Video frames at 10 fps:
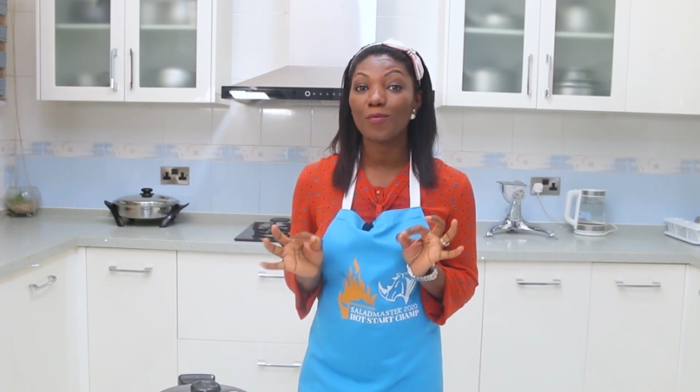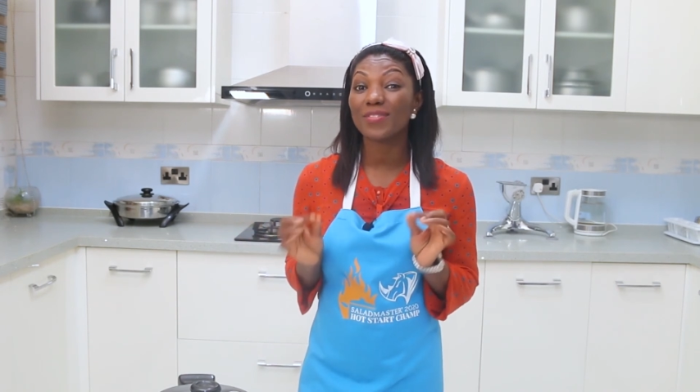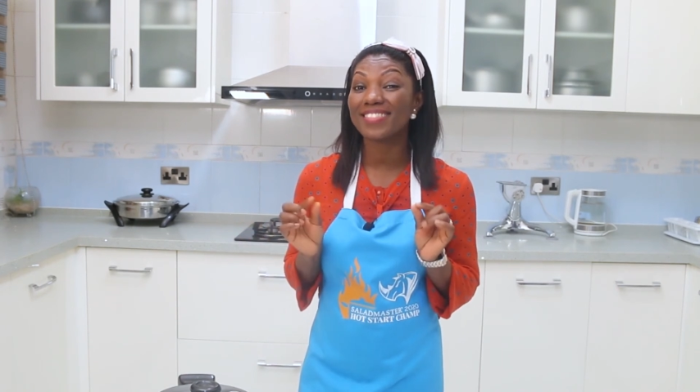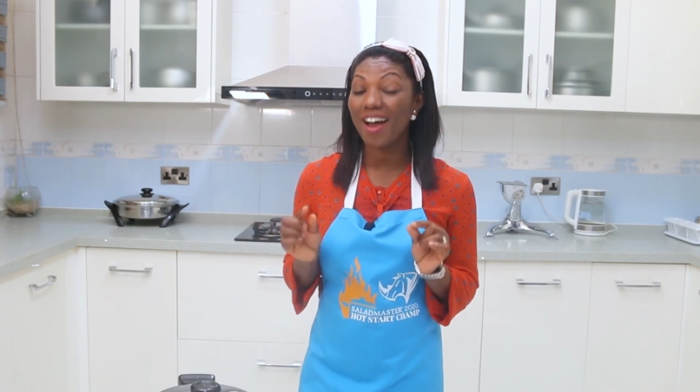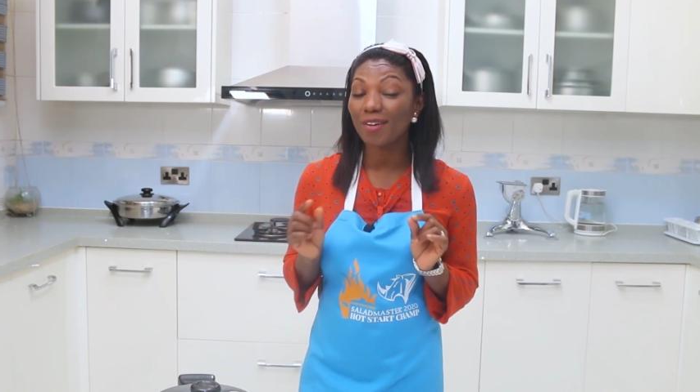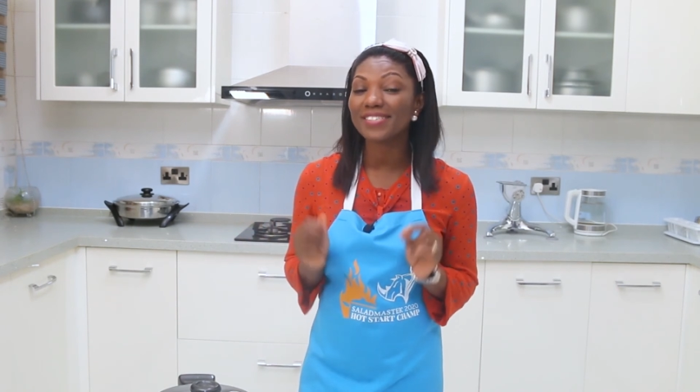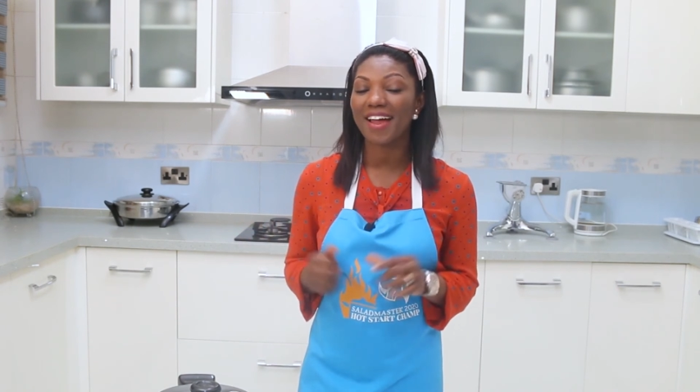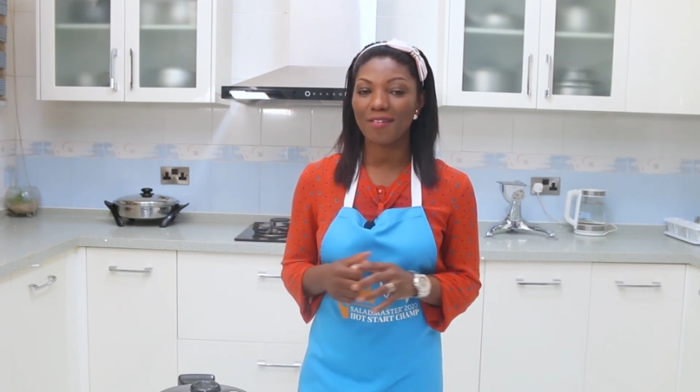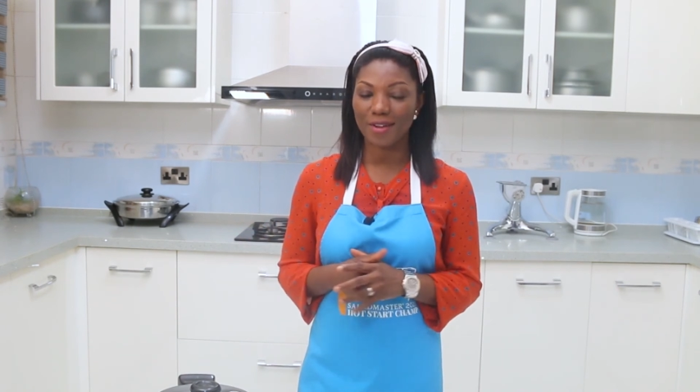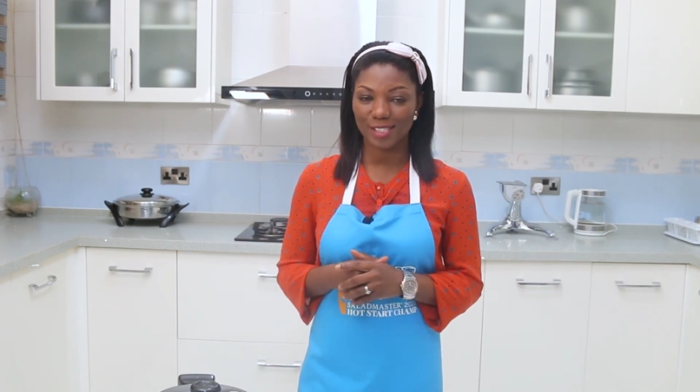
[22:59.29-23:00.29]
without
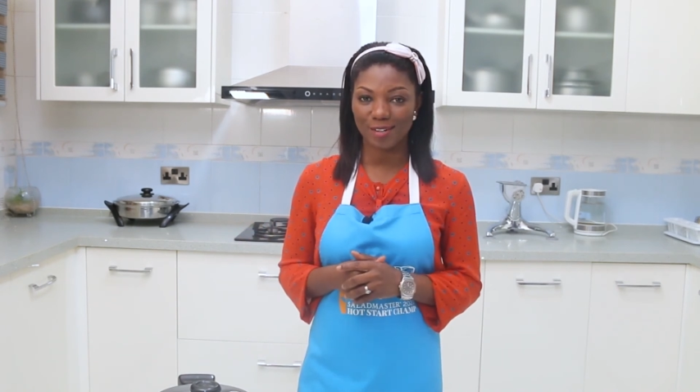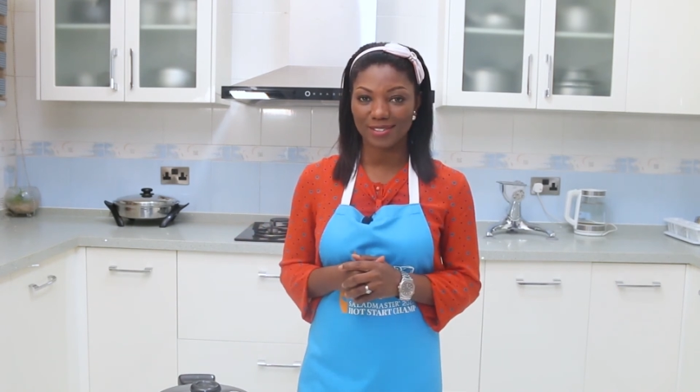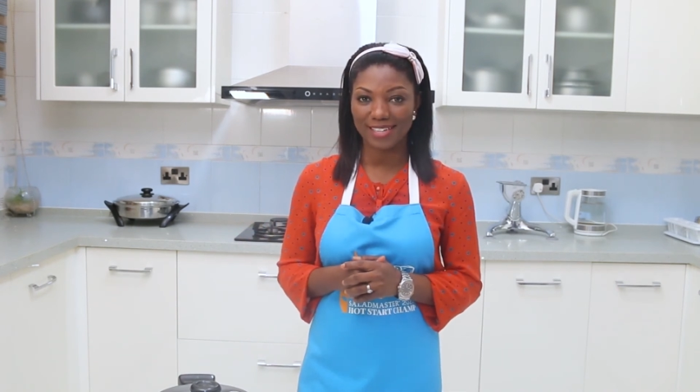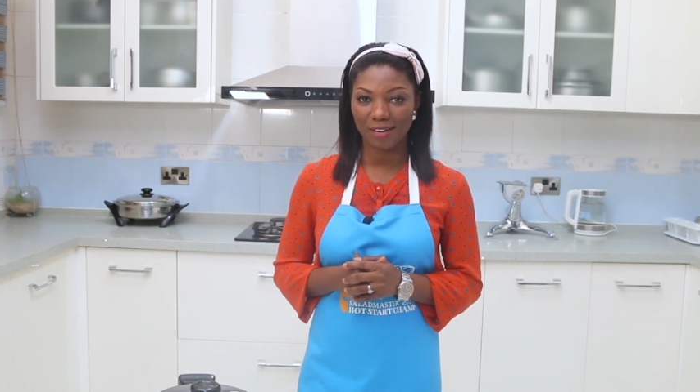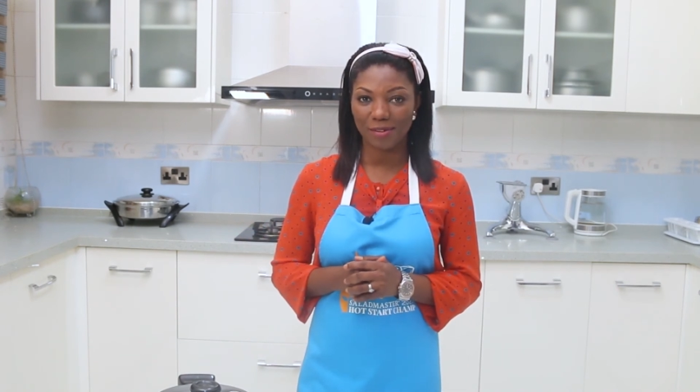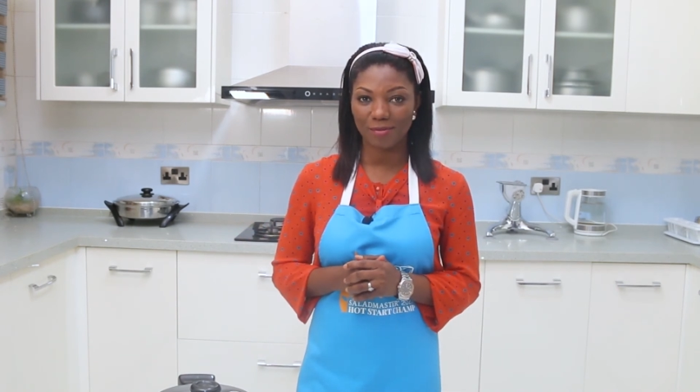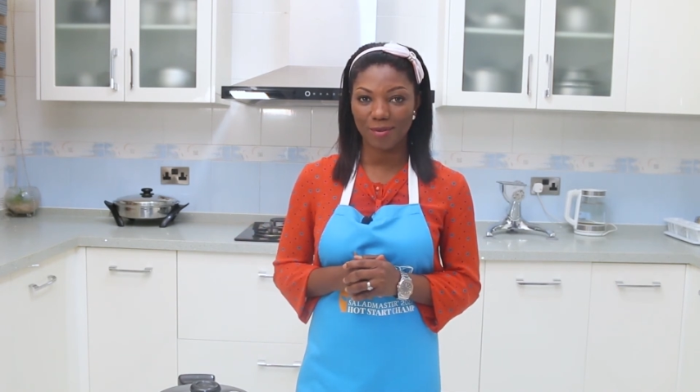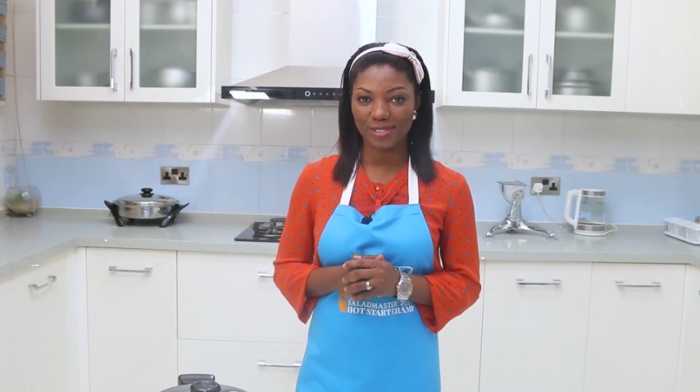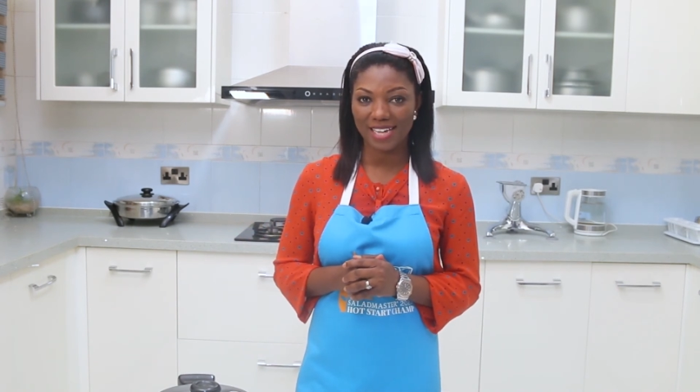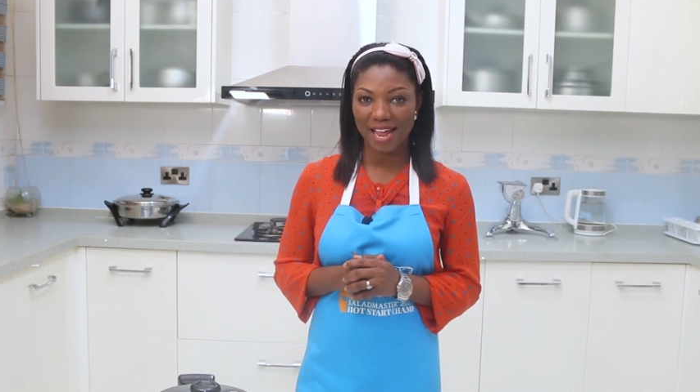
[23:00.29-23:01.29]
direct contact with
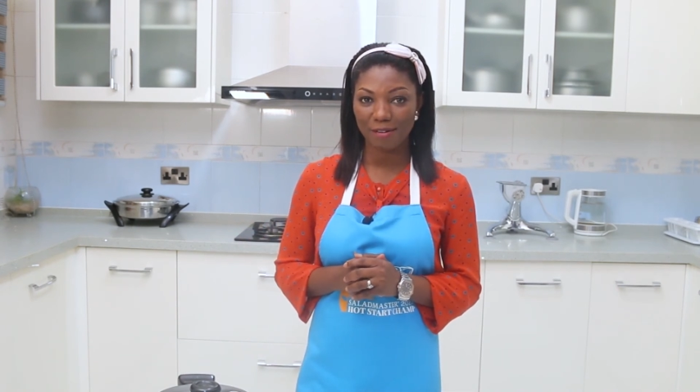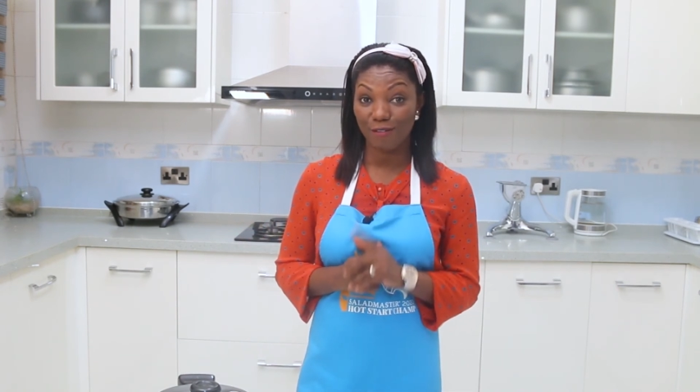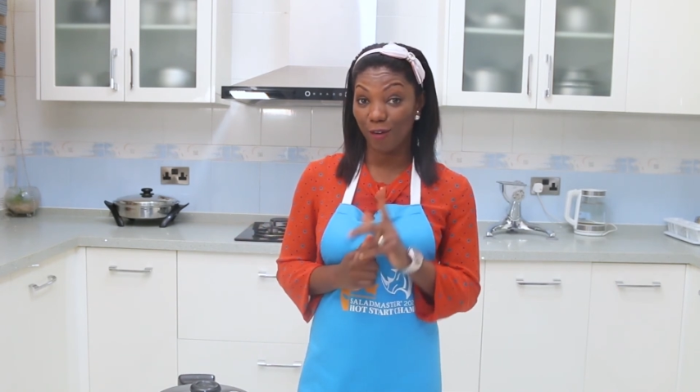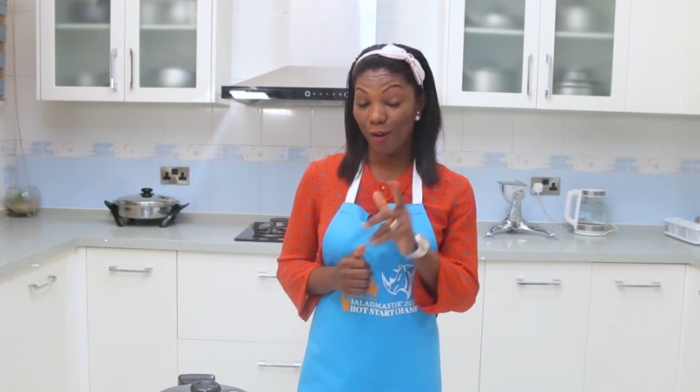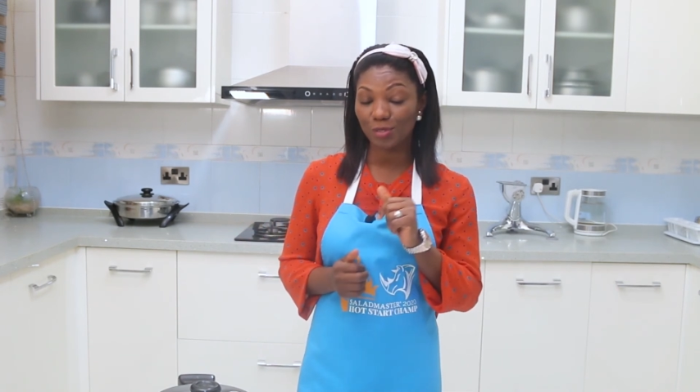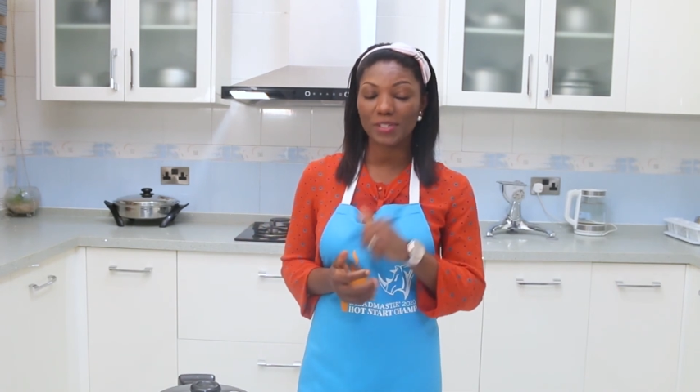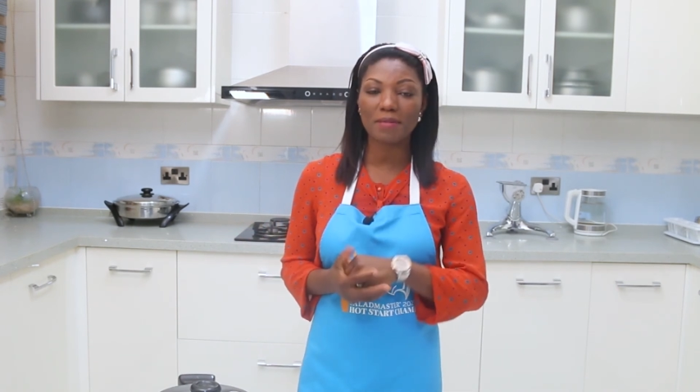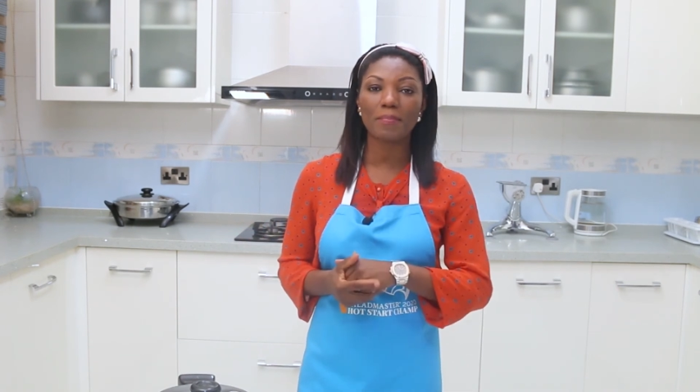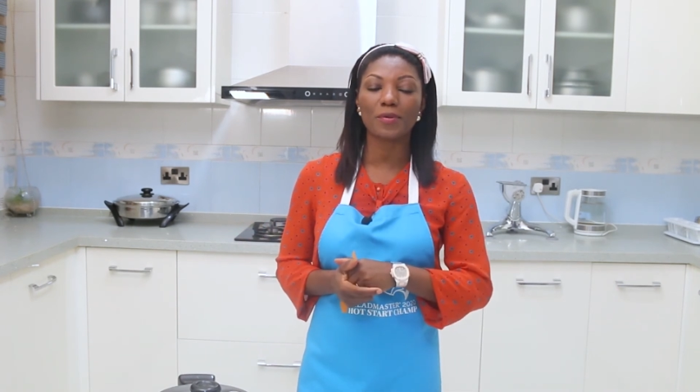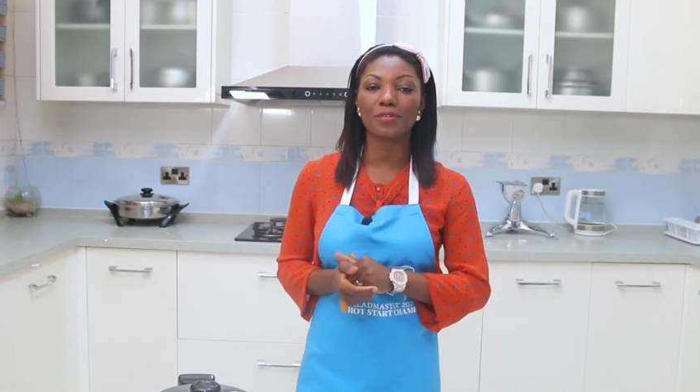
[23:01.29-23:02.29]
water. Of course, we
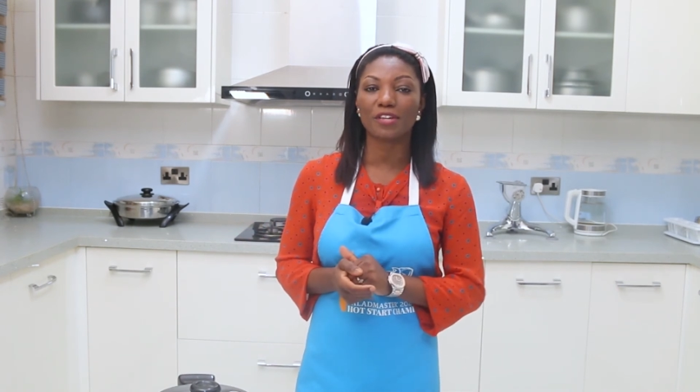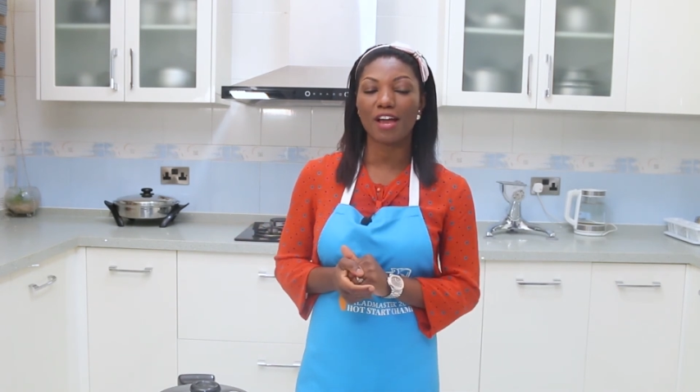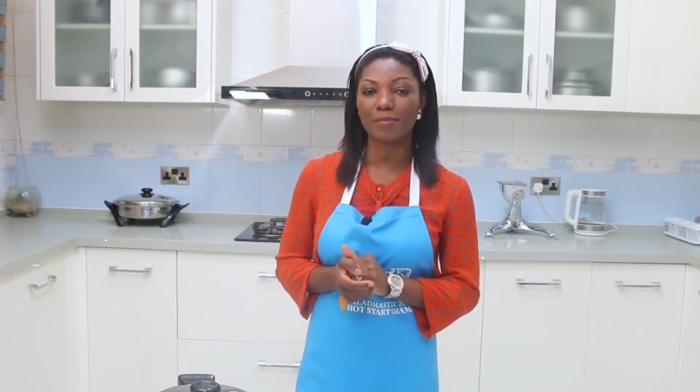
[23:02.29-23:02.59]
didn't peel the yam